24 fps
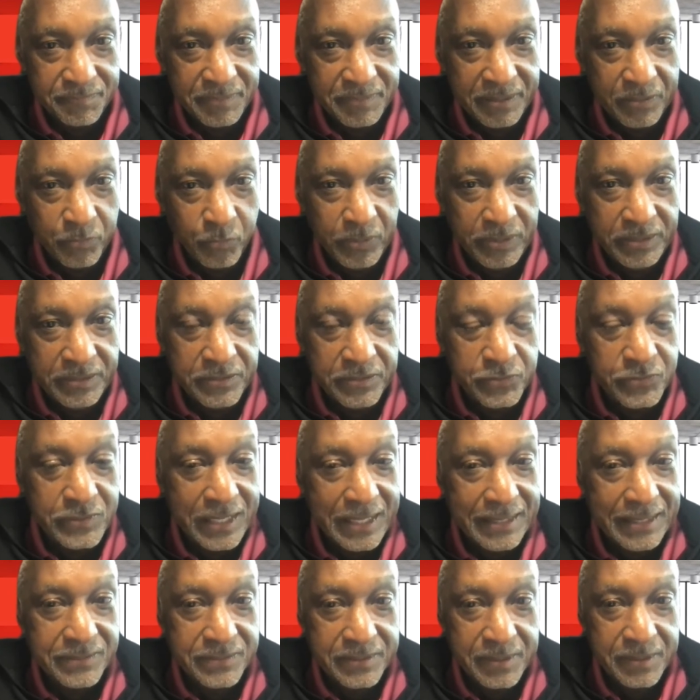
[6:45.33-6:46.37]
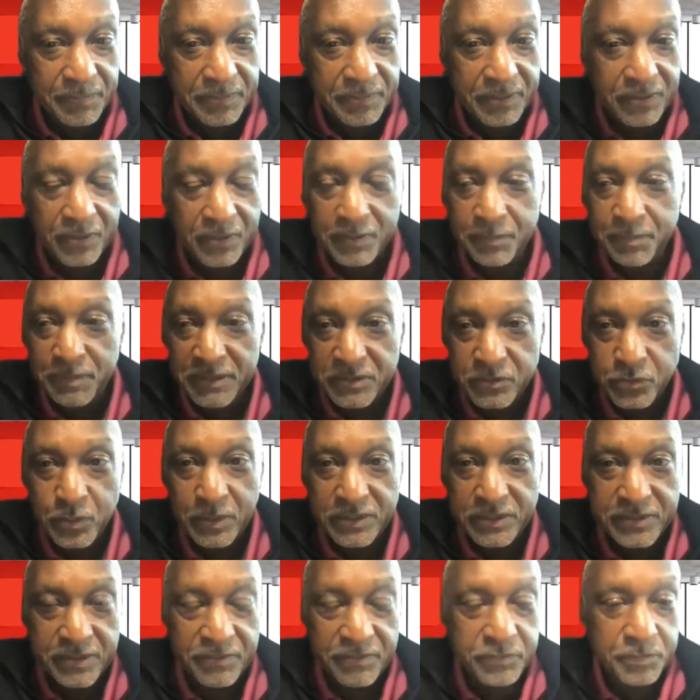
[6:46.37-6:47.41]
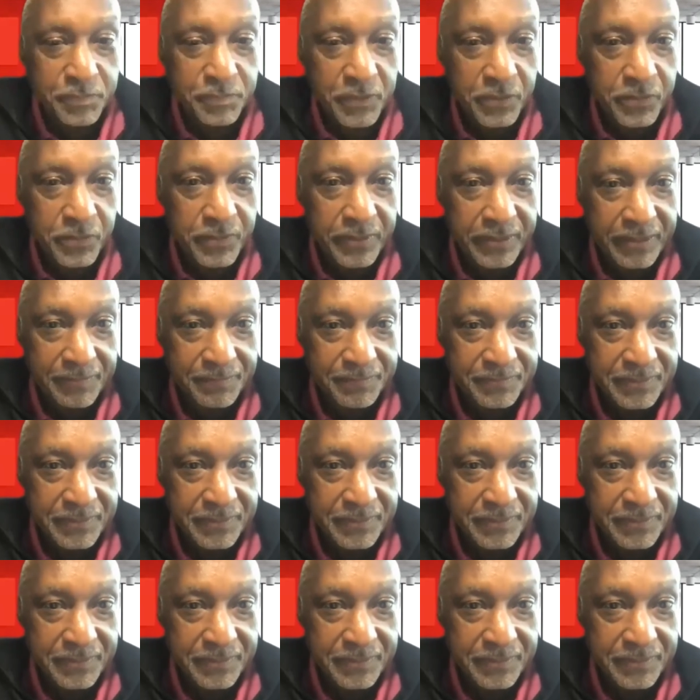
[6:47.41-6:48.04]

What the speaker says: And we designed something called the PS27 program